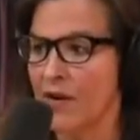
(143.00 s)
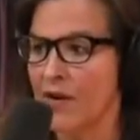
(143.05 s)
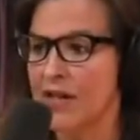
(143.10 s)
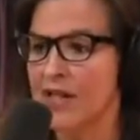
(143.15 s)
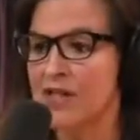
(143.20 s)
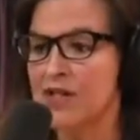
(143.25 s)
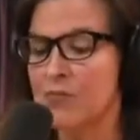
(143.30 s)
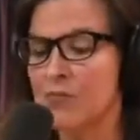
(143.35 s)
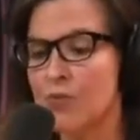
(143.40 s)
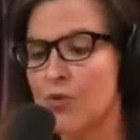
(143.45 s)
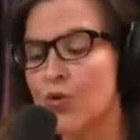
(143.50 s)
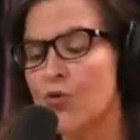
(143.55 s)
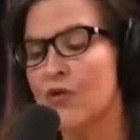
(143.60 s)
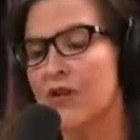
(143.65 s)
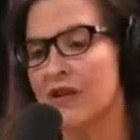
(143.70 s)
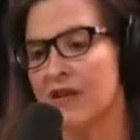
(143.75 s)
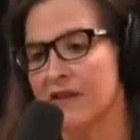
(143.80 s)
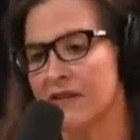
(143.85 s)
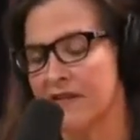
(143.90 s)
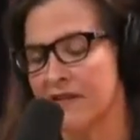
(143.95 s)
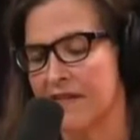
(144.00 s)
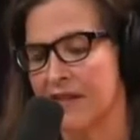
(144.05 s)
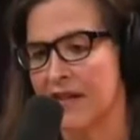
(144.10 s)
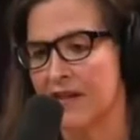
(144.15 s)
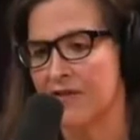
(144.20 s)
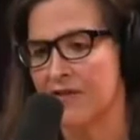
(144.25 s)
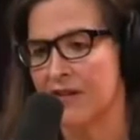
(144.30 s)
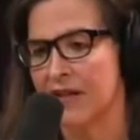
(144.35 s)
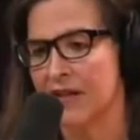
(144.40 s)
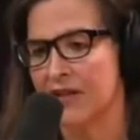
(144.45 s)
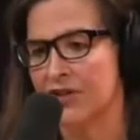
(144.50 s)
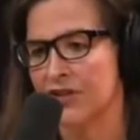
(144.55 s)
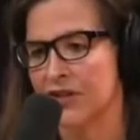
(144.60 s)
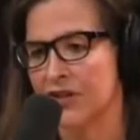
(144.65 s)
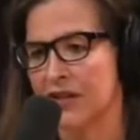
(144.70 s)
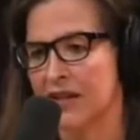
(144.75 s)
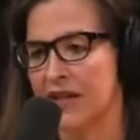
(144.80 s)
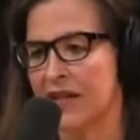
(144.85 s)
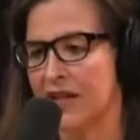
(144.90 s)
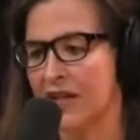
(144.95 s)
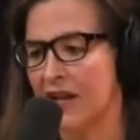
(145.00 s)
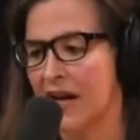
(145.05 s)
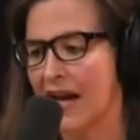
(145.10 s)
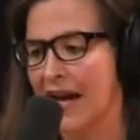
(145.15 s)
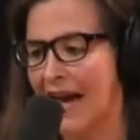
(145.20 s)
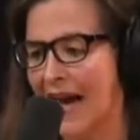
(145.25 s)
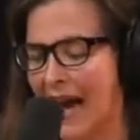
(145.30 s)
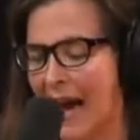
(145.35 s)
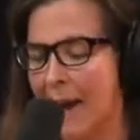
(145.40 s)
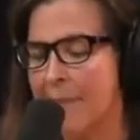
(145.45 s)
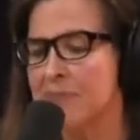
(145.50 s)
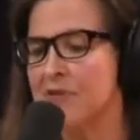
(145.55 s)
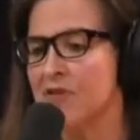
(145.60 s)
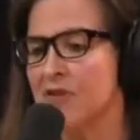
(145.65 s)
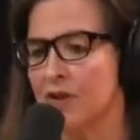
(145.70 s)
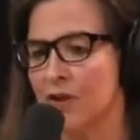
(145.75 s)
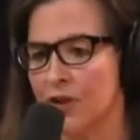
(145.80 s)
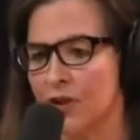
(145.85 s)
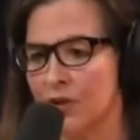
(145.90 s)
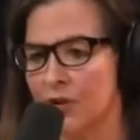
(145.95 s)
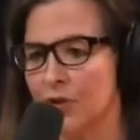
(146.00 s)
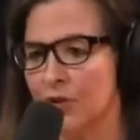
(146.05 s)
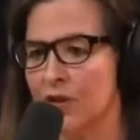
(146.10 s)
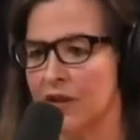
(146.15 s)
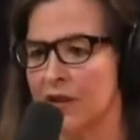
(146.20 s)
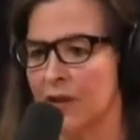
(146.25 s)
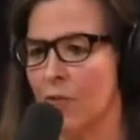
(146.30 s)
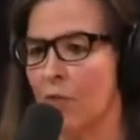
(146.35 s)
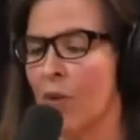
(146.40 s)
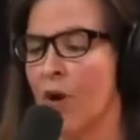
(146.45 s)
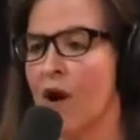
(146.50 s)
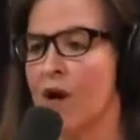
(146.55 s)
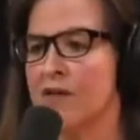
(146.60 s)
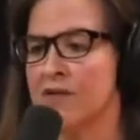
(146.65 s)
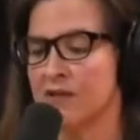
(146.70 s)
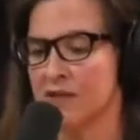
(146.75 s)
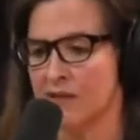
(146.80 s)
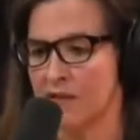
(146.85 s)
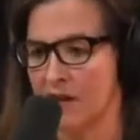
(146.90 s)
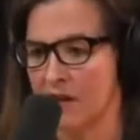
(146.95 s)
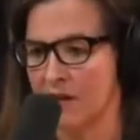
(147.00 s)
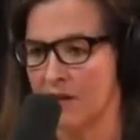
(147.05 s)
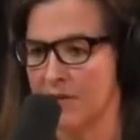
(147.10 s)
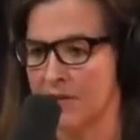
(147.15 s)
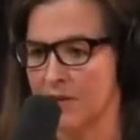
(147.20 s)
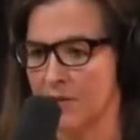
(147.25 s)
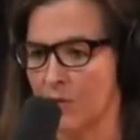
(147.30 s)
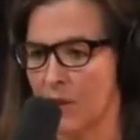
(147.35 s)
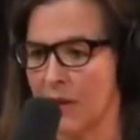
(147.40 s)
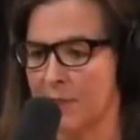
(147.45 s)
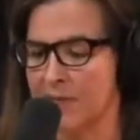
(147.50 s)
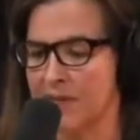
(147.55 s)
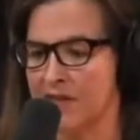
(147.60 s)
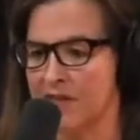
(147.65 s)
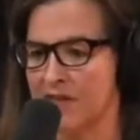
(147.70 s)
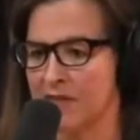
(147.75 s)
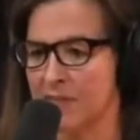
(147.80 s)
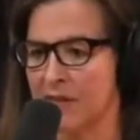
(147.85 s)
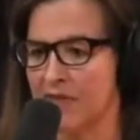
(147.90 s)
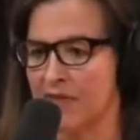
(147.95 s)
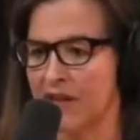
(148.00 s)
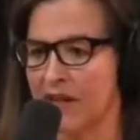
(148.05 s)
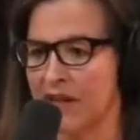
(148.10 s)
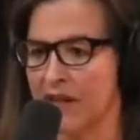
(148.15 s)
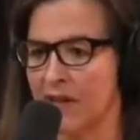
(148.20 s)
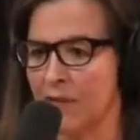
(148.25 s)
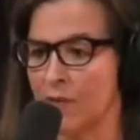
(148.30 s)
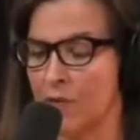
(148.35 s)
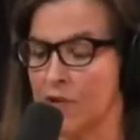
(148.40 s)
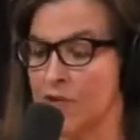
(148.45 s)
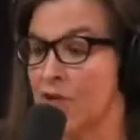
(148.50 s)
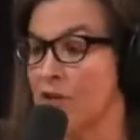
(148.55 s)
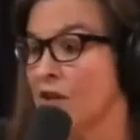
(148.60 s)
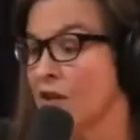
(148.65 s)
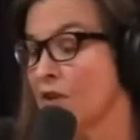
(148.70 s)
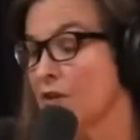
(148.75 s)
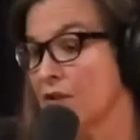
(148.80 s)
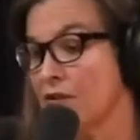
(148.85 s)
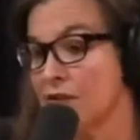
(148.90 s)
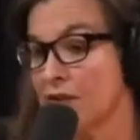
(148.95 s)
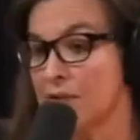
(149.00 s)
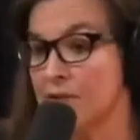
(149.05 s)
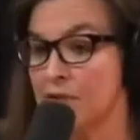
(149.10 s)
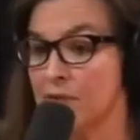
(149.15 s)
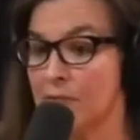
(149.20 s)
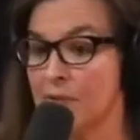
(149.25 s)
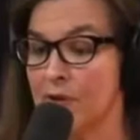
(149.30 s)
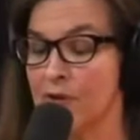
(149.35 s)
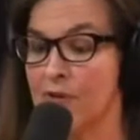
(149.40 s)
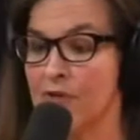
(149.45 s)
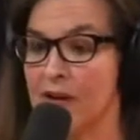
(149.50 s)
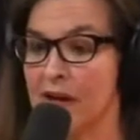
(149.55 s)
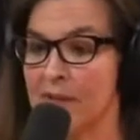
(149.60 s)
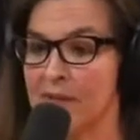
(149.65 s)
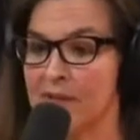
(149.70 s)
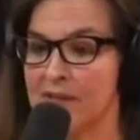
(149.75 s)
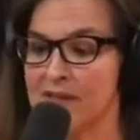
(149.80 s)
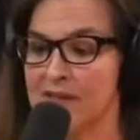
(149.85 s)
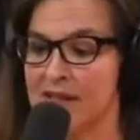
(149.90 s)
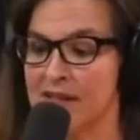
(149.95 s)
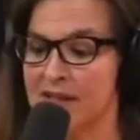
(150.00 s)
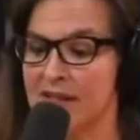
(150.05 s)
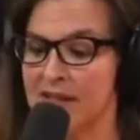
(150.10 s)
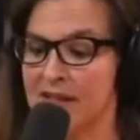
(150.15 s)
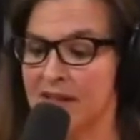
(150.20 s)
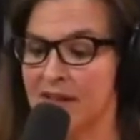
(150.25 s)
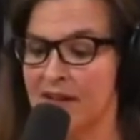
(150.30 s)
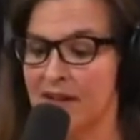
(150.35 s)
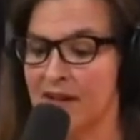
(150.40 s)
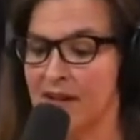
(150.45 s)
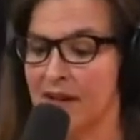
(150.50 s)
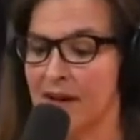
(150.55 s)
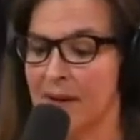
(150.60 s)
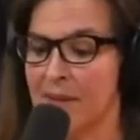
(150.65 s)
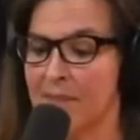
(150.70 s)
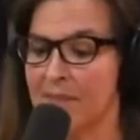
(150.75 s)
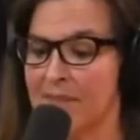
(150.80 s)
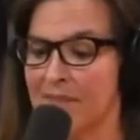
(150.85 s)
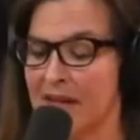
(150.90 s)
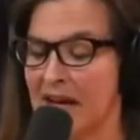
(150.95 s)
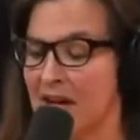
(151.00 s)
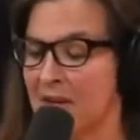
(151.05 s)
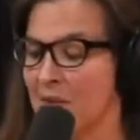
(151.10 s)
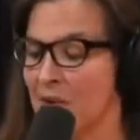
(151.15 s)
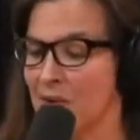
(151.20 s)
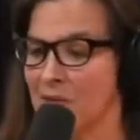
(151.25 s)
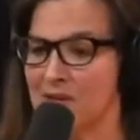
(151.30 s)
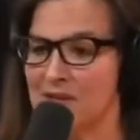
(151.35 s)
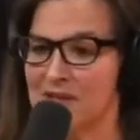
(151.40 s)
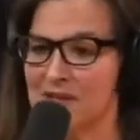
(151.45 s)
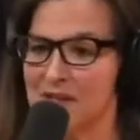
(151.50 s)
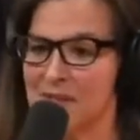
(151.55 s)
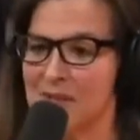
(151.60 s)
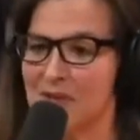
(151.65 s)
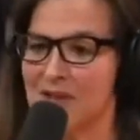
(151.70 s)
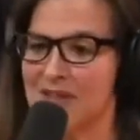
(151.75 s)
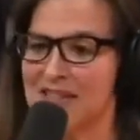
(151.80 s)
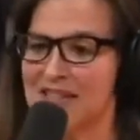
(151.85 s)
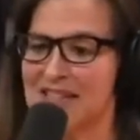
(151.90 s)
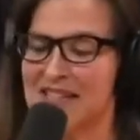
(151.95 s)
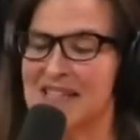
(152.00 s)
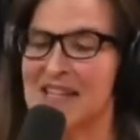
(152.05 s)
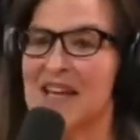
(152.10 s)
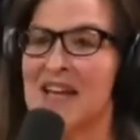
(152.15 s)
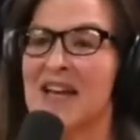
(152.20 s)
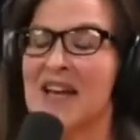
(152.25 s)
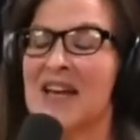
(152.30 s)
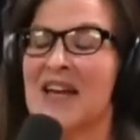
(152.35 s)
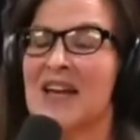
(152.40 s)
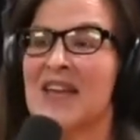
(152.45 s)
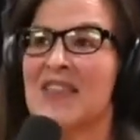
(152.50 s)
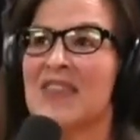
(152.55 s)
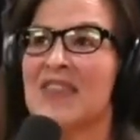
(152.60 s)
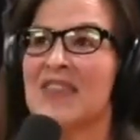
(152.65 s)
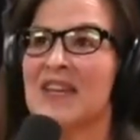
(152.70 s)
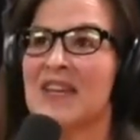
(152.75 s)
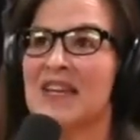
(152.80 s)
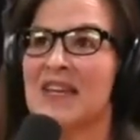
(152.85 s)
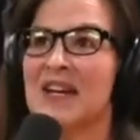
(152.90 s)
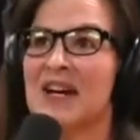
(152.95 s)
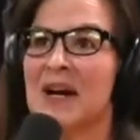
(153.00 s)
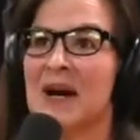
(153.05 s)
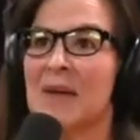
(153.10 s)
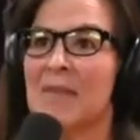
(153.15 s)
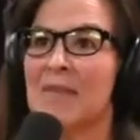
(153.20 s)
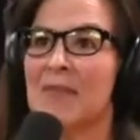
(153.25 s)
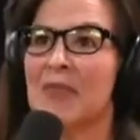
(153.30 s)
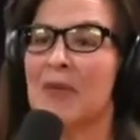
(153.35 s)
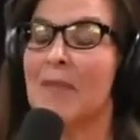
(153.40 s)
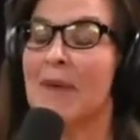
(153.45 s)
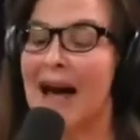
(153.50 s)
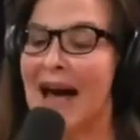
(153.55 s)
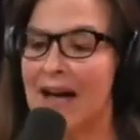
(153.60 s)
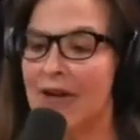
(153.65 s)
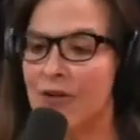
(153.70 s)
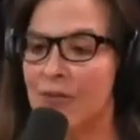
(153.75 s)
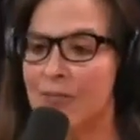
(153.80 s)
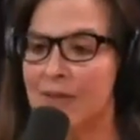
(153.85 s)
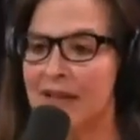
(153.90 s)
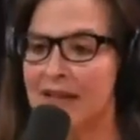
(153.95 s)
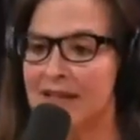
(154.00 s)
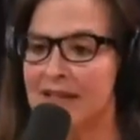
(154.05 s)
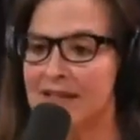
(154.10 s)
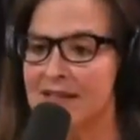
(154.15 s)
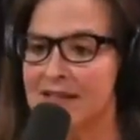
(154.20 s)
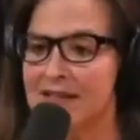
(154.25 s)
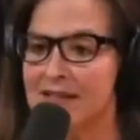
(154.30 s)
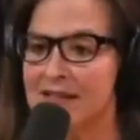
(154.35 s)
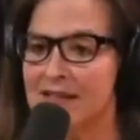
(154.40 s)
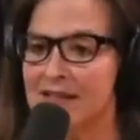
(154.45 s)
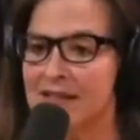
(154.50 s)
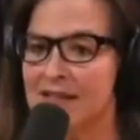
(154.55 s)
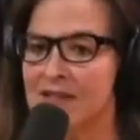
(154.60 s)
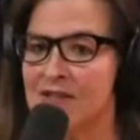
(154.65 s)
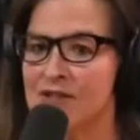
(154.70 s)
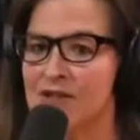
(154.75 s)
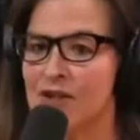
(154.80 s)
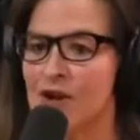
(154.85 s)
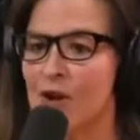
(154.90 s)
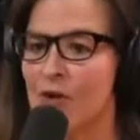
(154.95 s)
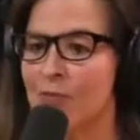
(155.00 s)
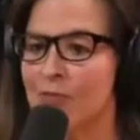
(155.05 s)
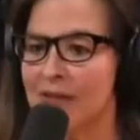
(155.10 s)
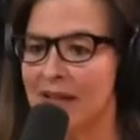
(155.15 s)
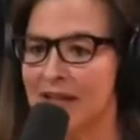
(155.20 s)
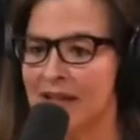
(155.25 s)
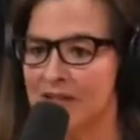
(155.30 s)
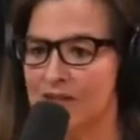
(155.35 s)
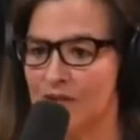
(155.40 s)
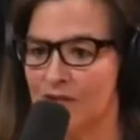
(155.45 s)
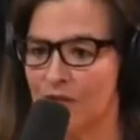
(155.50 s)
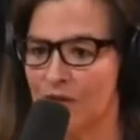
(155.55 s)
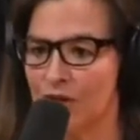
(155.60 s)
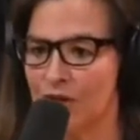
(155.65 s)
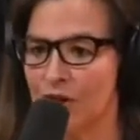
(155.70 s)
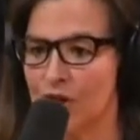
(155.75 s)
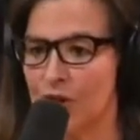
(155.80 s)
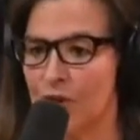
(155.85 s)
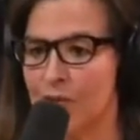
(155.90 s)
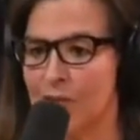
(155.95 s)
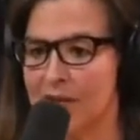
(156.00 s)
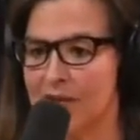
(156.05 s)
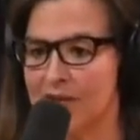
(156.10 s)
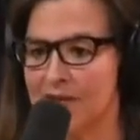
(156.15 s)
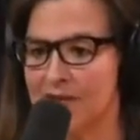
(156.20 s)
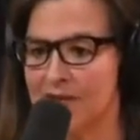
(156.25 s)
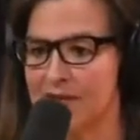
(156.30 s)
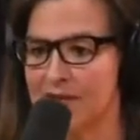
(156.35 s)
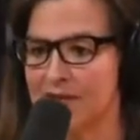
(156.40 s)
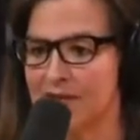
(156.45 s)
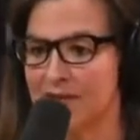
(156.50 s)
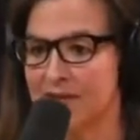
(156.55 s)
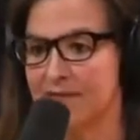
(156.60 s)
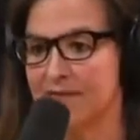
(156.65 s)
is moving us in that direction and absolutely wants autonomous weapons to be fighting wars. Look, there was a program that said, I quote this in the book, it says, the battle place is no place for humans.